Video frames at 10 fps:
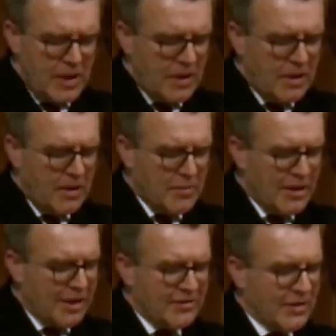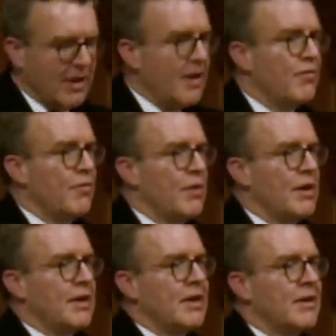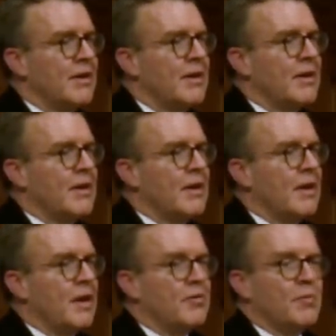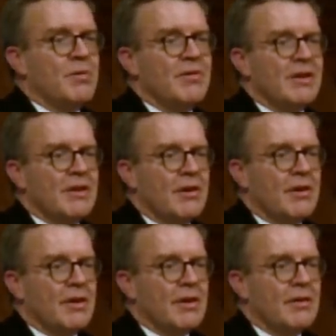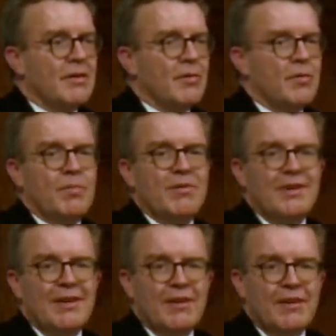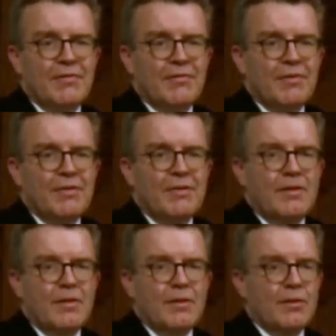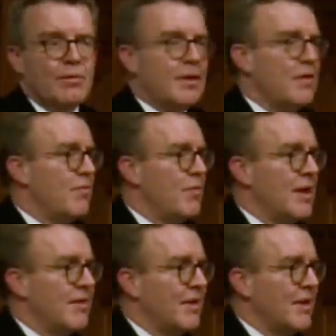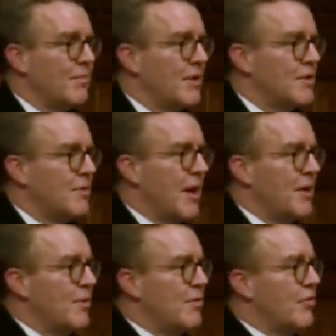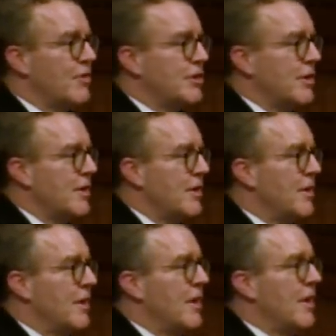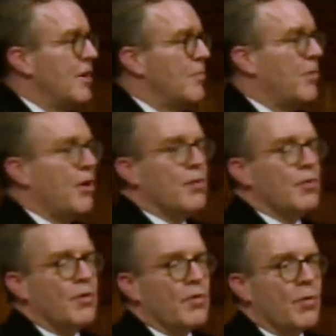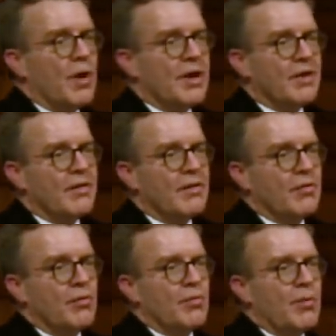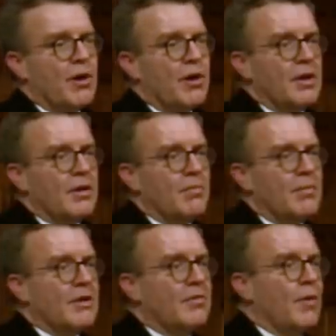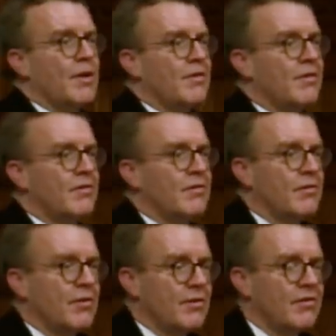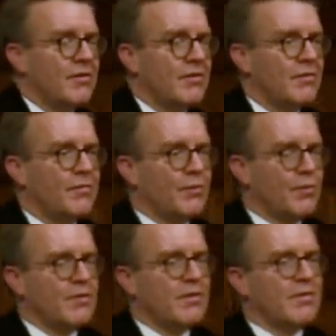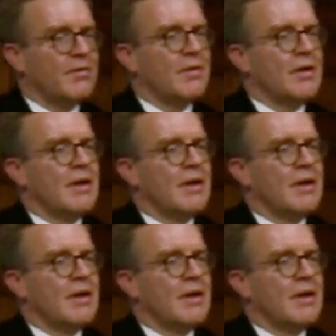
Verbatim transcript: I, I'm a classic case, really. I was a busy guy with a busy life who didn't really think much about nutrition, piled on the weight through my mid 20s, 30s, 40s.